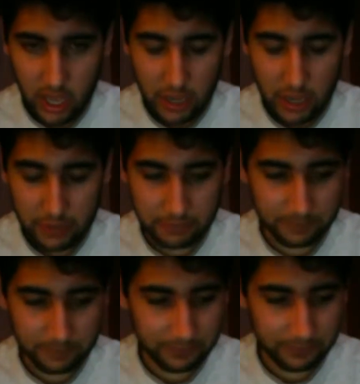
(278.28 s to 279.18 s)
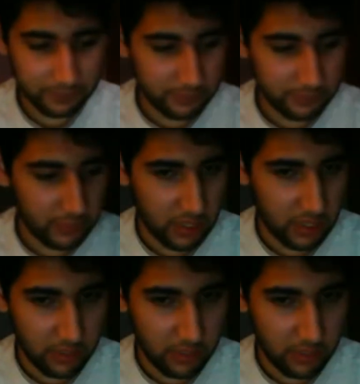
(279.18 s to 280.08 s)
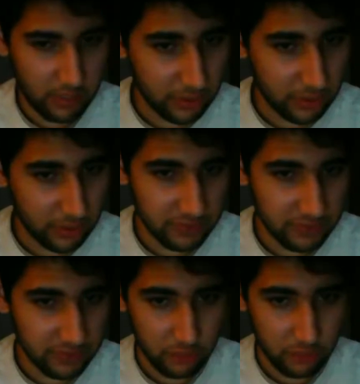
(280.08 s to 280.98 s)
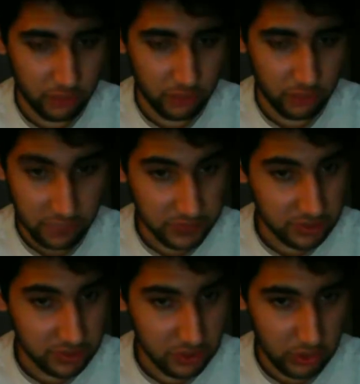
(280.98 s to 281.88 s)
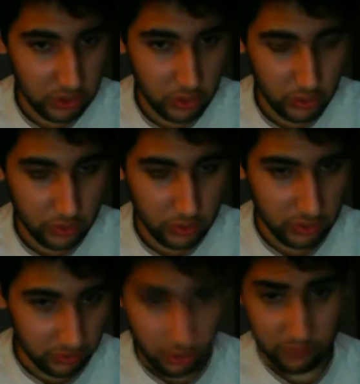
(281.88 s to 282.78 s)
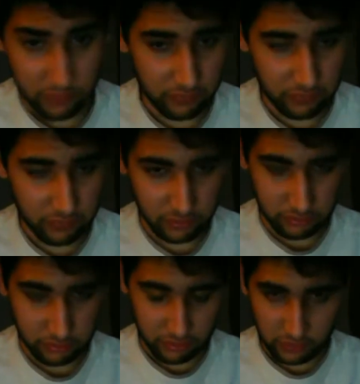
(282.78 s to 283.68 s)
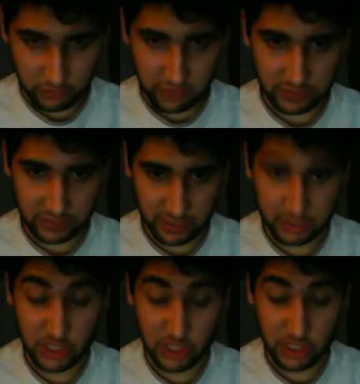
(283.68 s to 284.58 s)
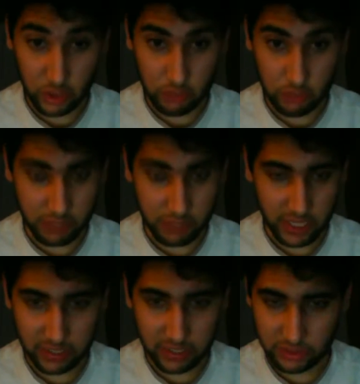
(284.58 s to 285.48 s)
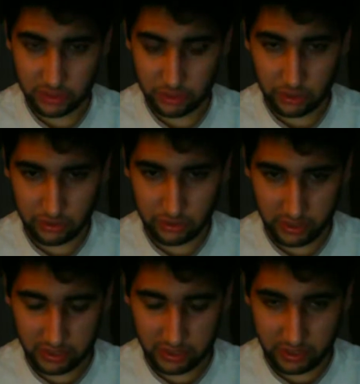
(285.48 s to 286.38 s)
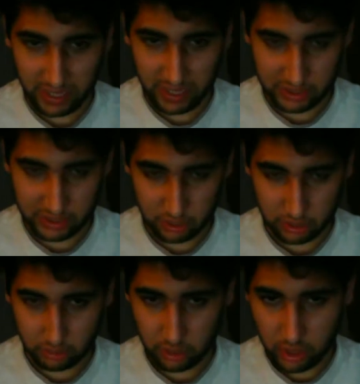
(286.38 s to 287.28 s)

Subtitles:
Um, Mostly, I do have some rough drafts, so the rough drafts I can show, but I can't show you the actual